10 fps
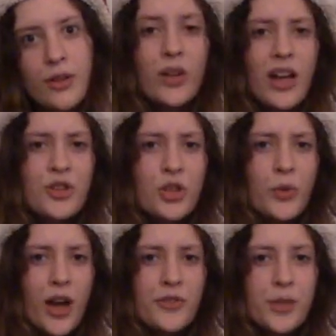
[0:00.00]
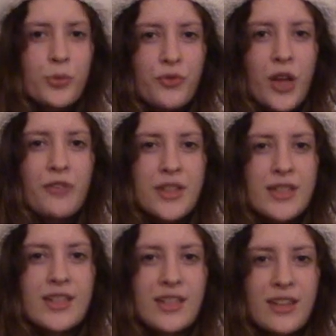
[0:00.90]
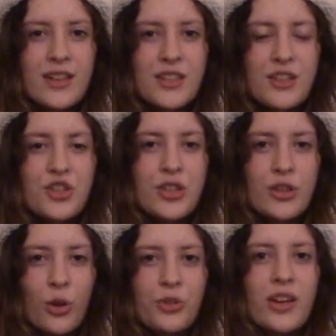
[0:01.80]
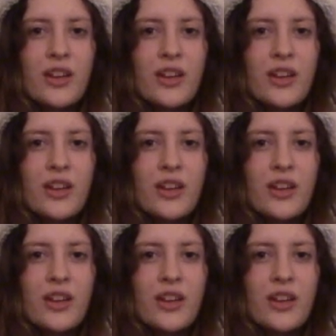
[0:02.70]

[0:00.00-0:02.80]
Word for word: Well, actually we have that movie every 6 years, it's just called